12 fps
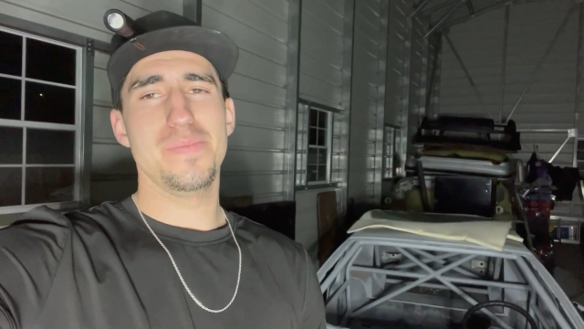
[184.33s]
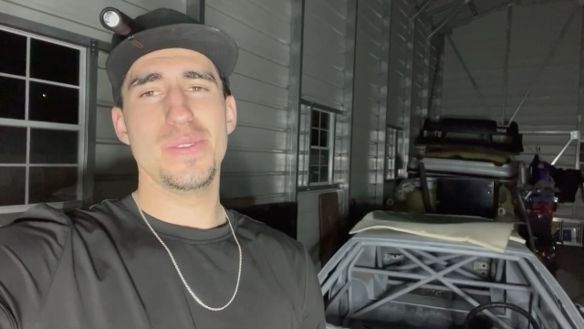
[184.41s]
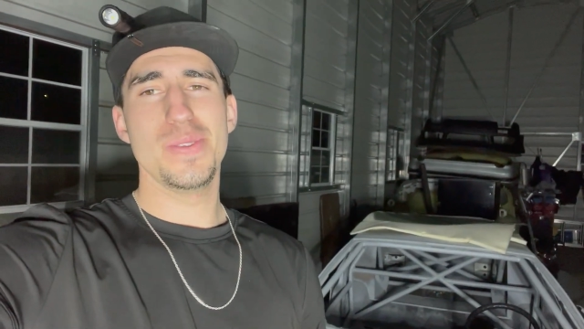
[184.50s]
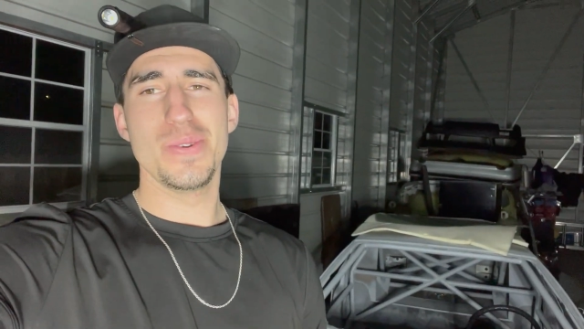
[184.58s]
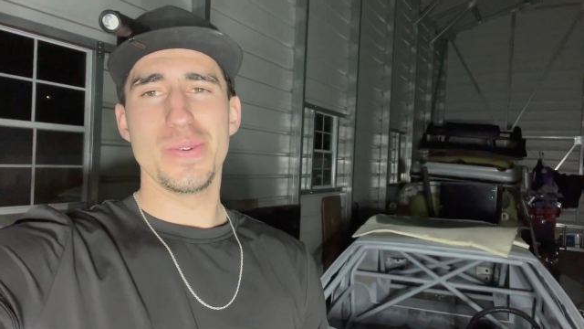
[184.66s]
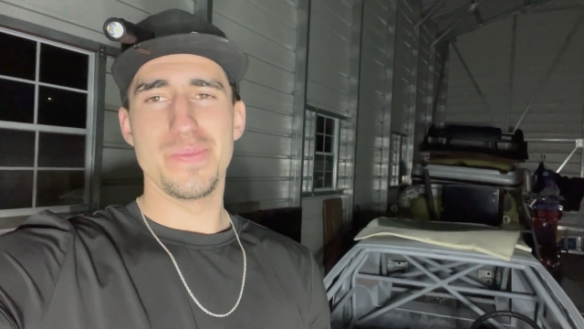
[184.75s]

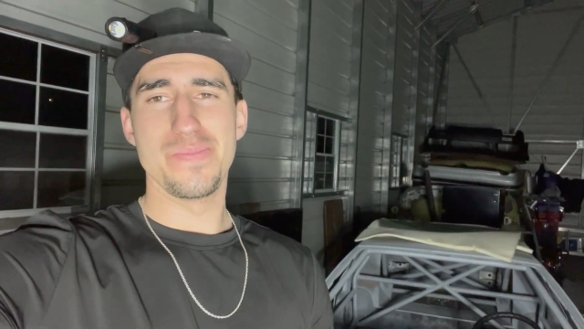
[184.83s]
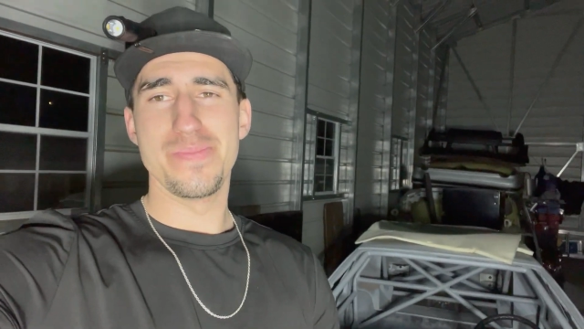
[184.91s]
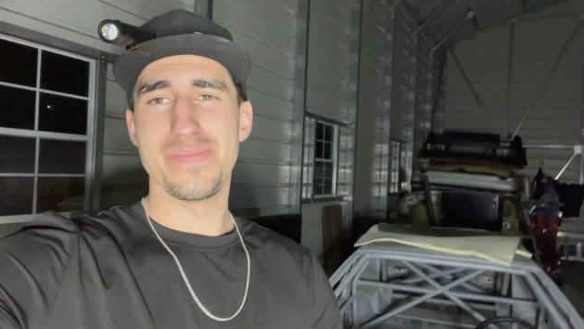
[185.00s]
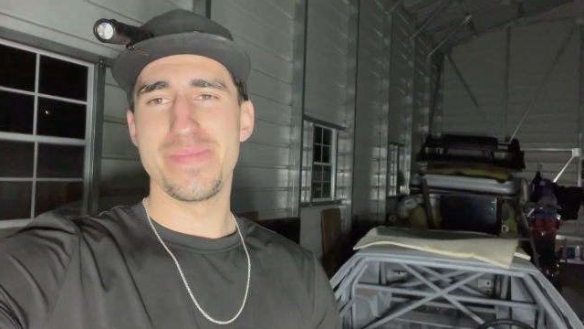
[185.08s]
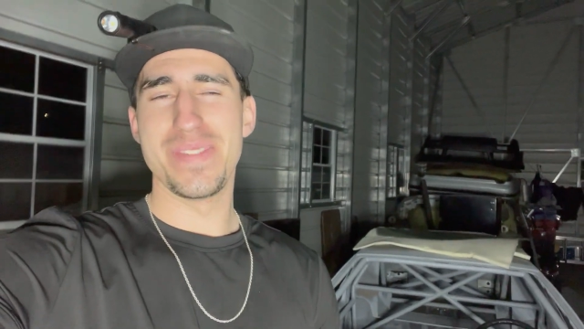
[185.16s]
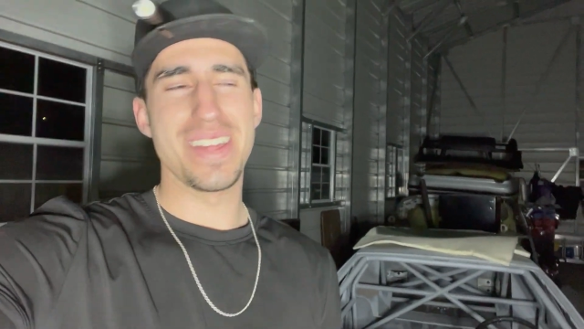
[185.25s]
new
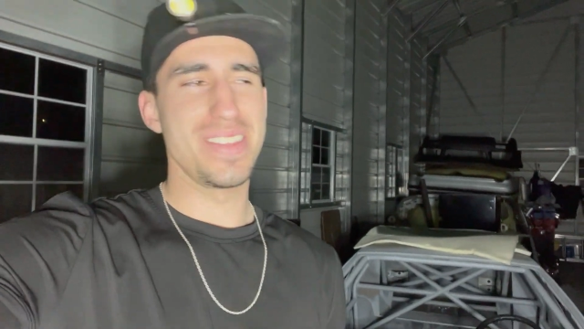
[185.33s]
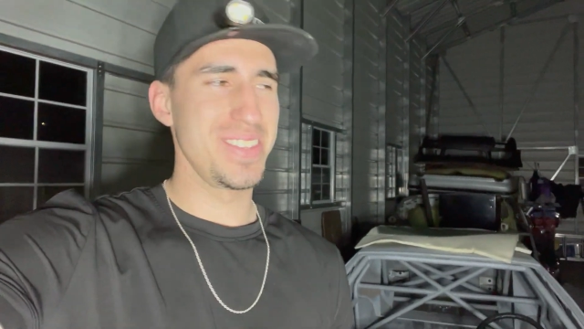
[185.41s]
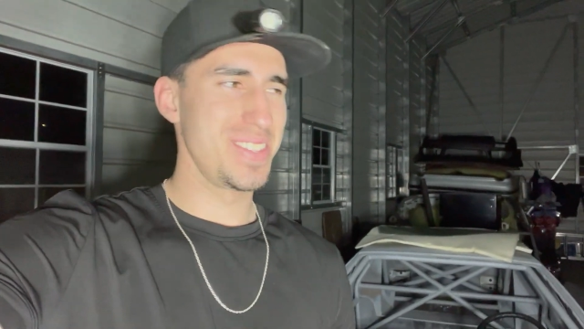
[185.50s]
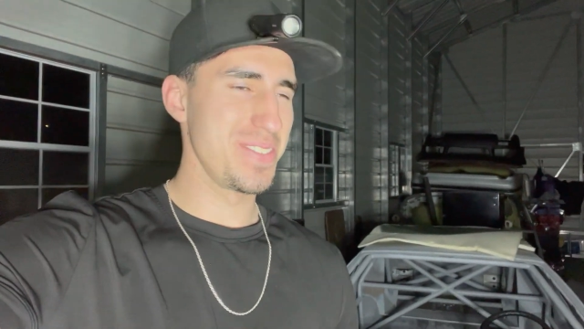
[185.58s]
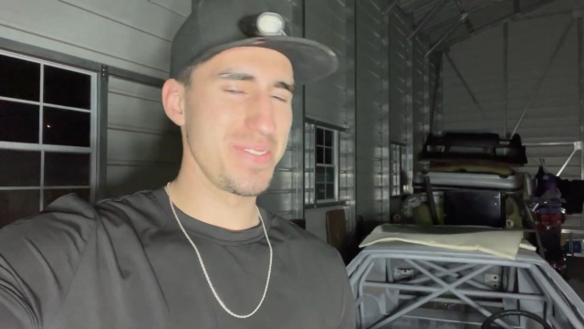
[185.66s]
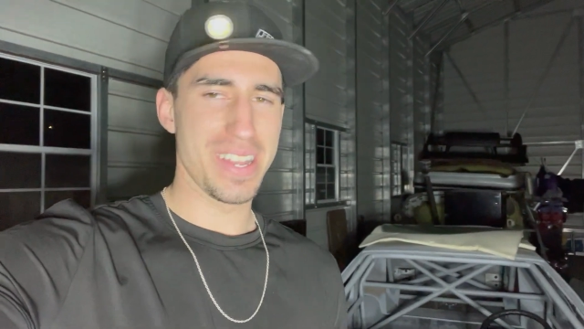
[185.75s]

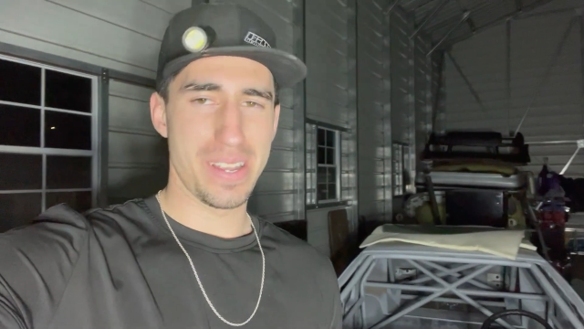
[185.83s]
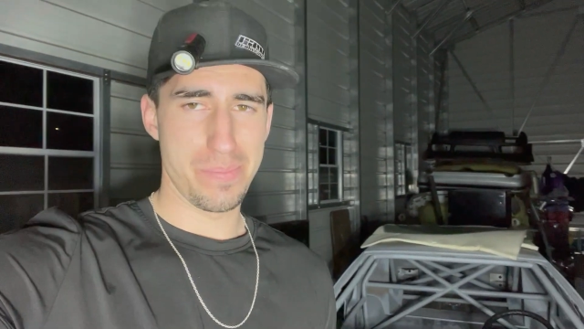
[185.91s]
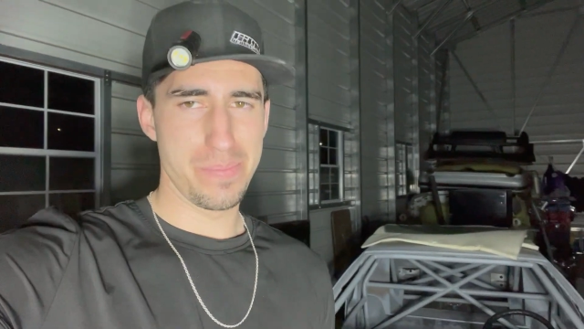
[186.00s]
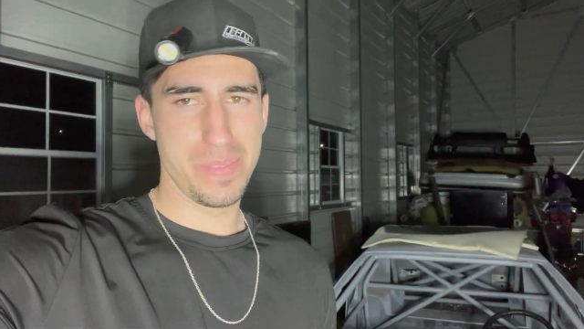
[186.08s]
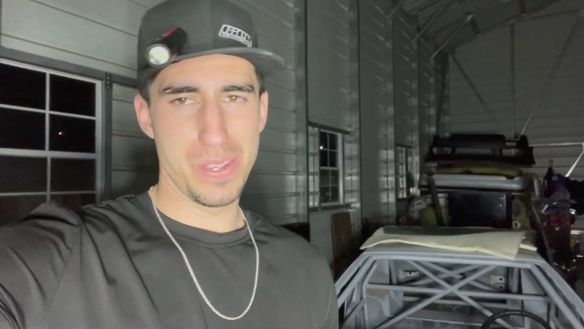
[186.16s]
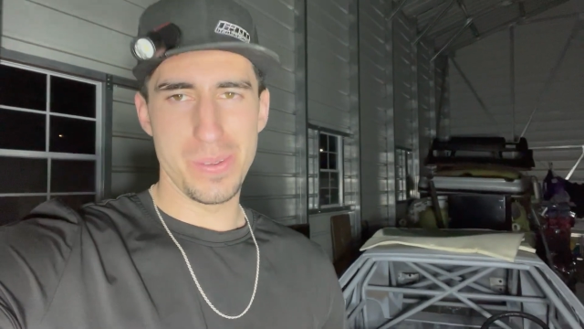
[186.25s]
methods of
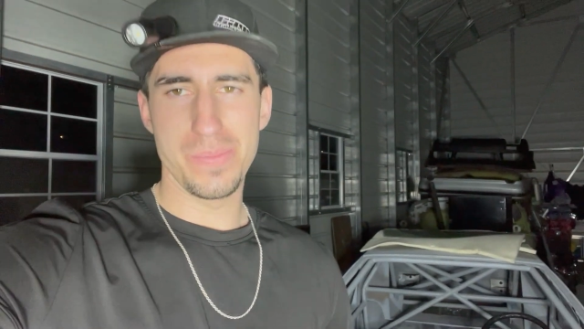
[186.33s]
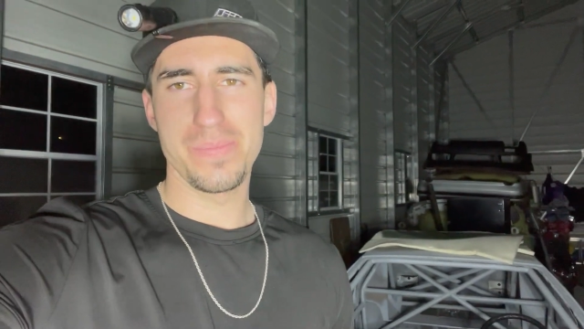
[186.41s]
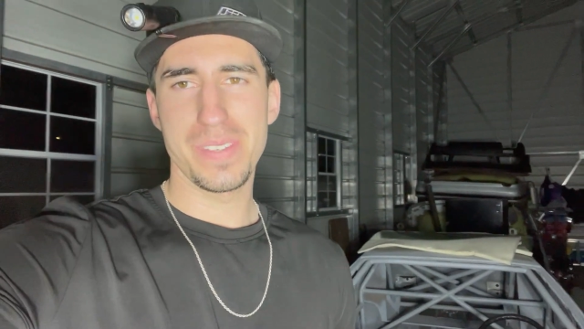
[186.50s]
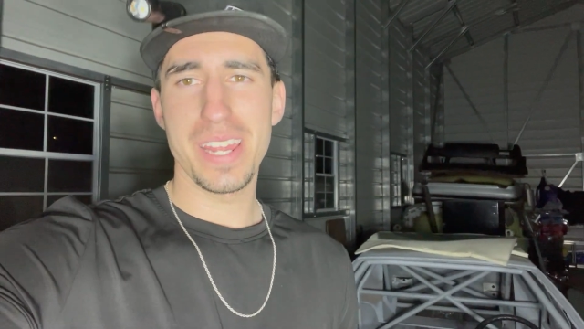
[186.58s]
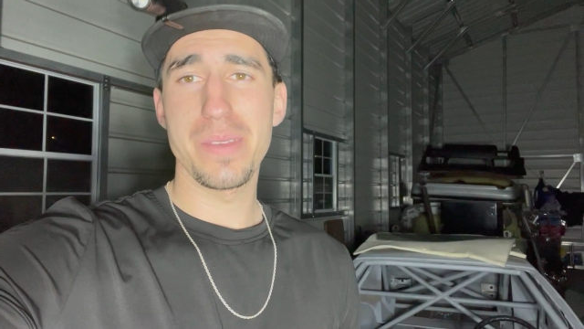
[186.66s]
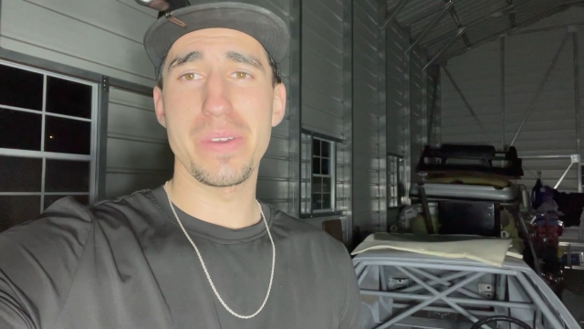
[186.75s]

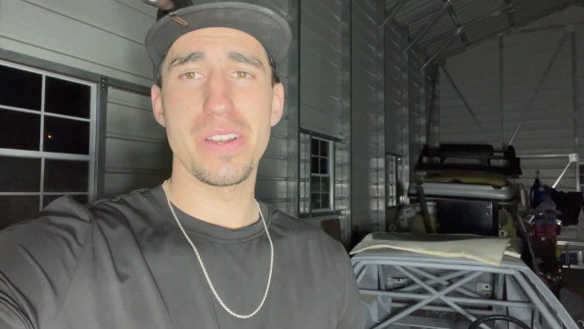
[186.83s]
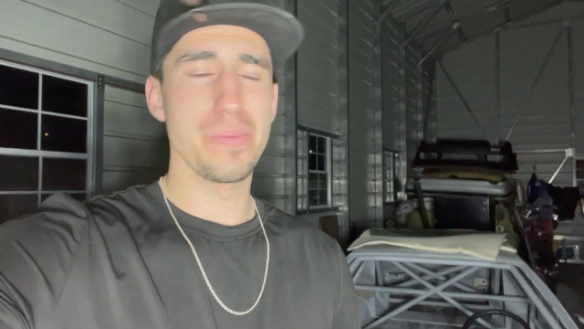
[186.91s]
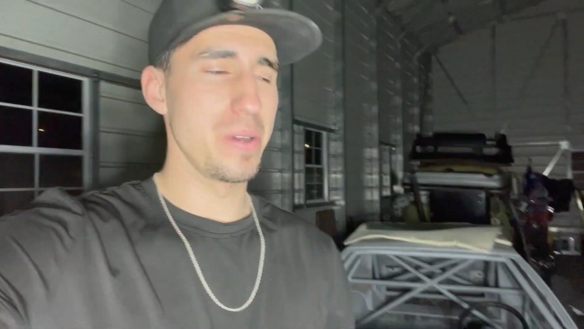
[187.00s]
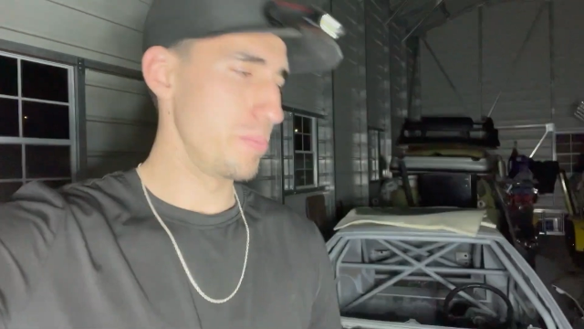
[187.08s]
getting better about